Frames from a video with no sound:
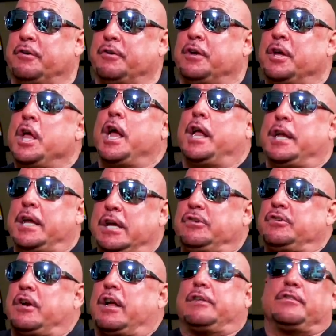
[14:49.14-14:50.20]
good and he
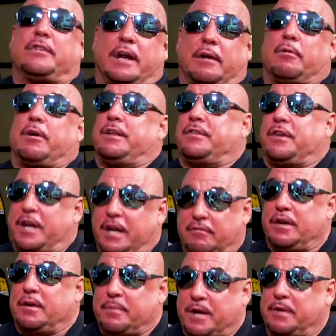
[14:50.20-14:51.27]
shot steroids and
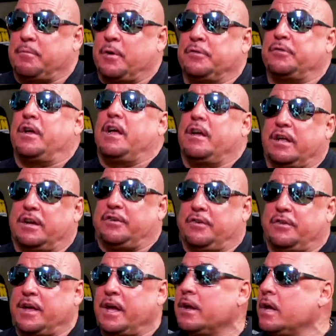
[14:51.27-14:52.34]
every body part, so I'm gonna
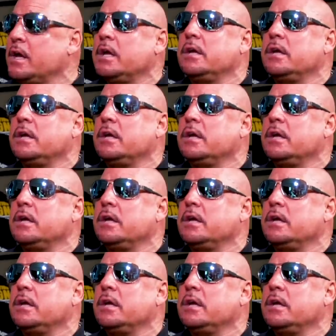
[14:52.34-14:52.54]
do that.